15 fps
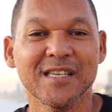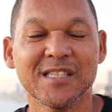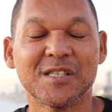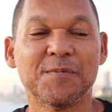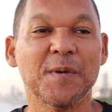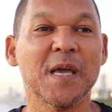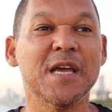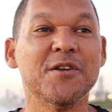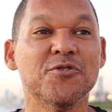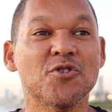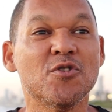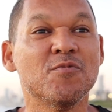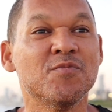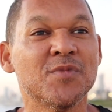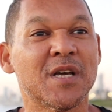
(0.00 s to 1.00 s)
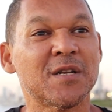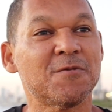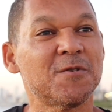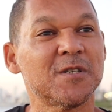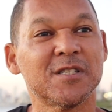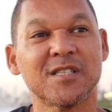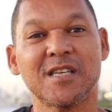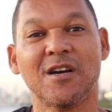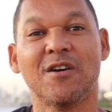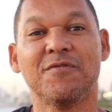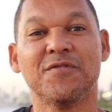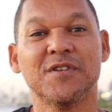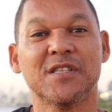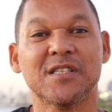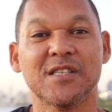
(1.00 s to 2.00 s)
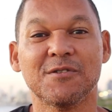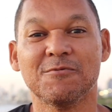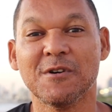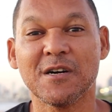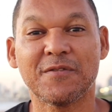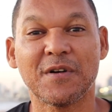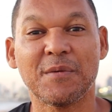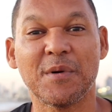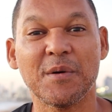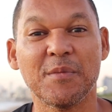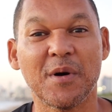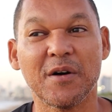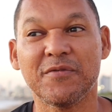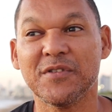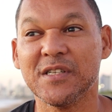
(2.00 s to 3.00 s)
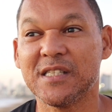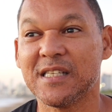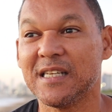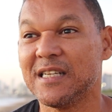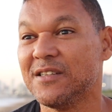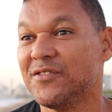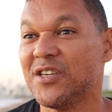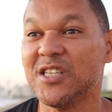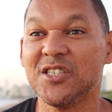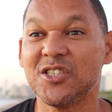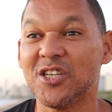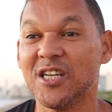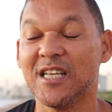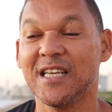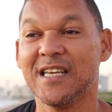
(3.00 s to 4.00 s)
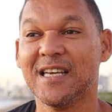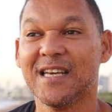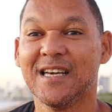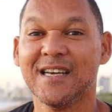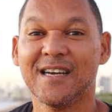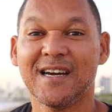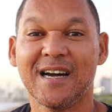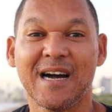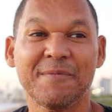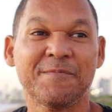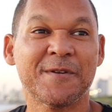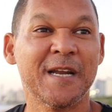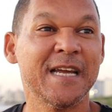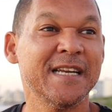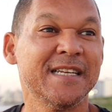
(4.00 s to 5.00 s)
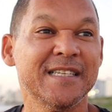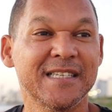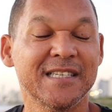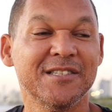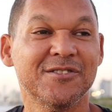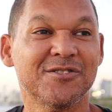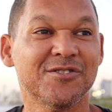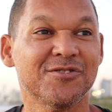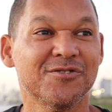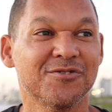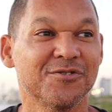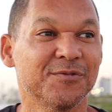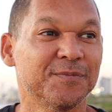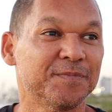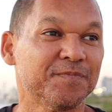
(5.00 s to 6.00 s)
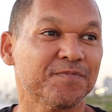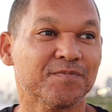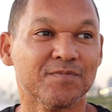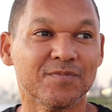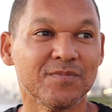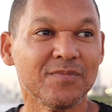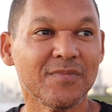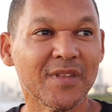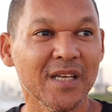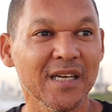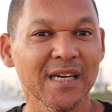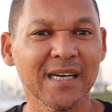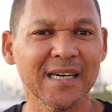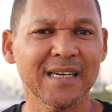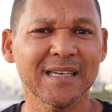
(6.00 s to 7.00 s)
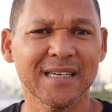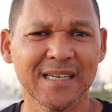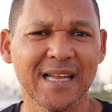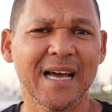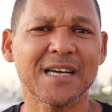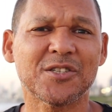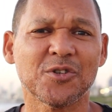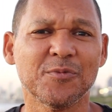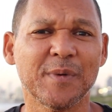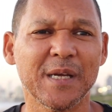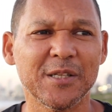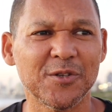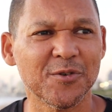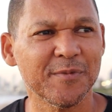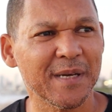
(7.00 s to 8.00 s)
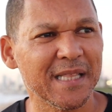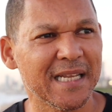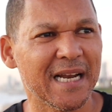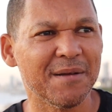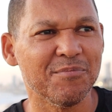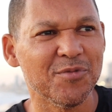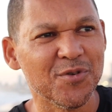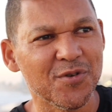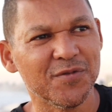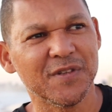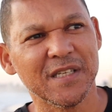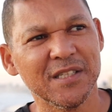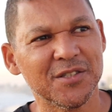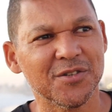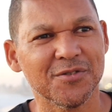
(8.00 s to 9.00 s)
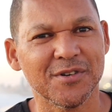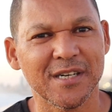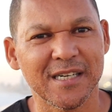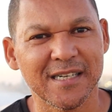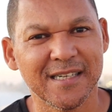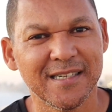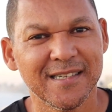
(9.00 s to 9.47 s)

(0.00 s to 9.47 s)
spare room that was the office, the work from home office that eventually upgraded into an actual bedroom. And then I moved into